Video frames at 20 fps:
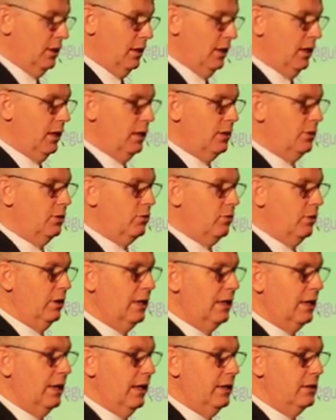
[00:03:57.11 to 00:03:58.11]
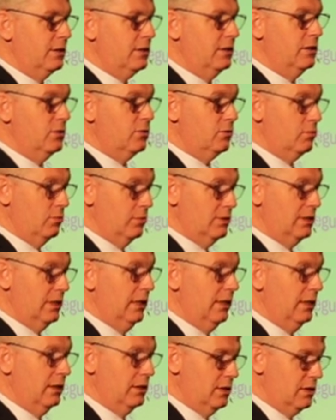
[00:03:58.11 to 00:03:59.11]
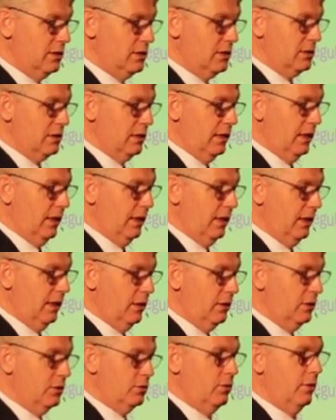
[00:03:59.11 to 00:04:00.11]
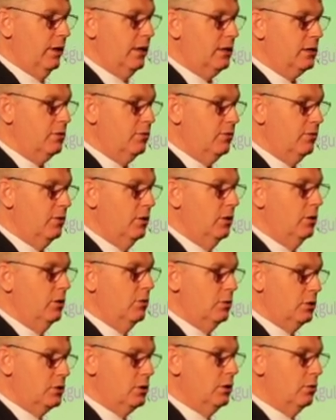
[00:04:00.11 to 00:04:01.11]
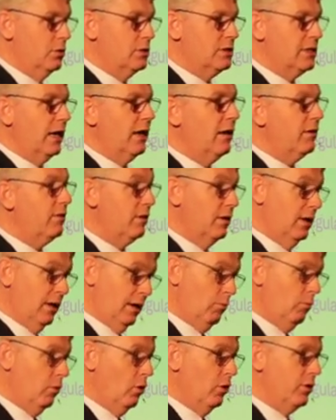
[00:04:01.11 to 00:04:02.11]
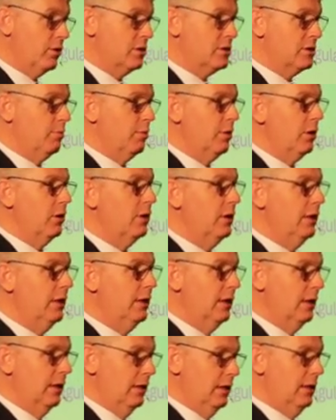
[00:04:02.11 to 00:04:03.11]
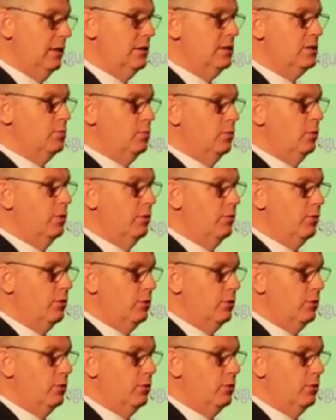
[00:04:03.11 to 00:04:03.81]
The Critical Entities Resilience Directive, which looks at, and water supply is one of